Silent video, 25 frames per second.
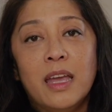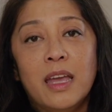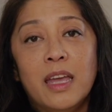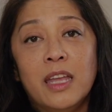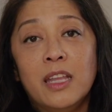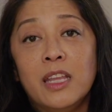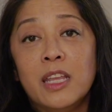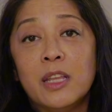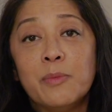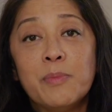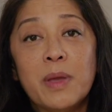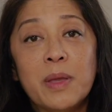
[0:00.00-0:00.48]

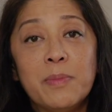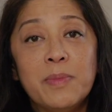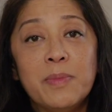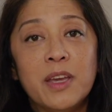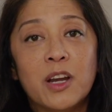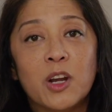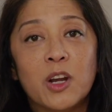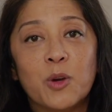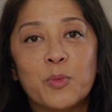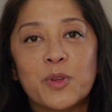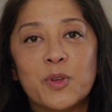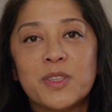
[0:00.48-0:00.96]
and it may
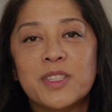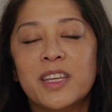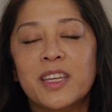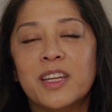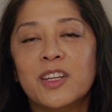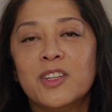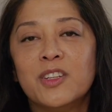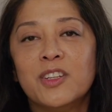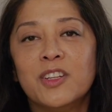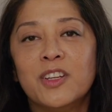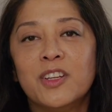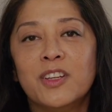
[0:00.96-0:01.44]
be our
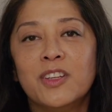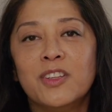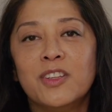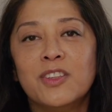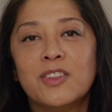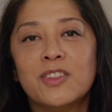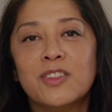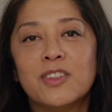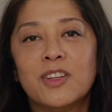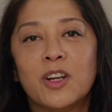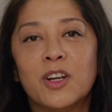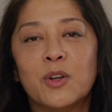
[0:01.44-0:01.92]

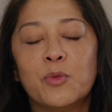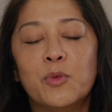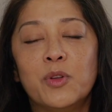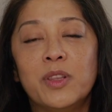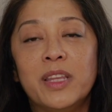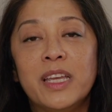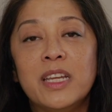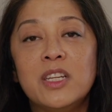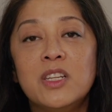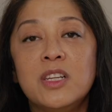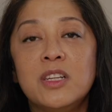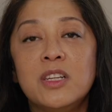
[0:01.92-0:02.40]
possessions, our
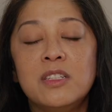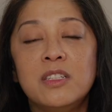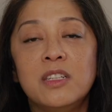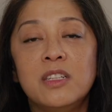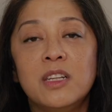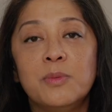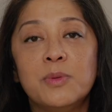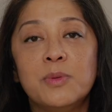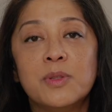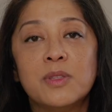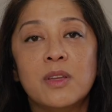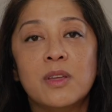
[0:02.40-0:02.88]

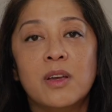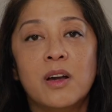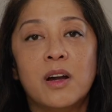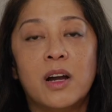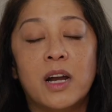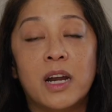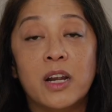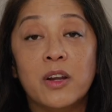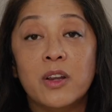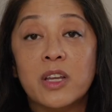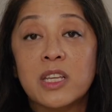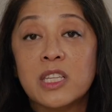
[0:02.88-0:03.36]
relationships,
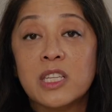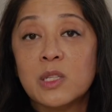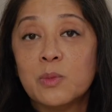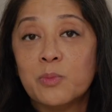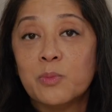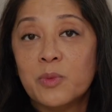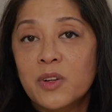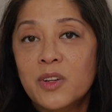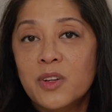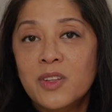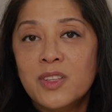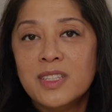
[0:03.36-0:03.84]
our
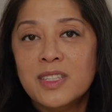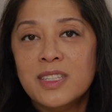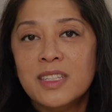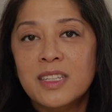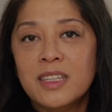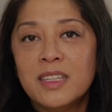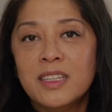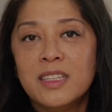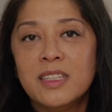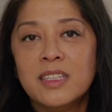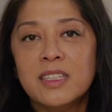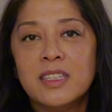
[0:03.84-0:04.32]

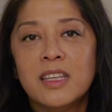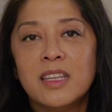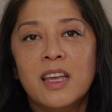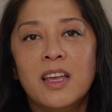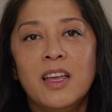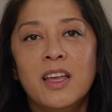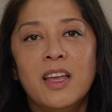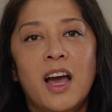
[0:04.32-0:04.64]
experiences,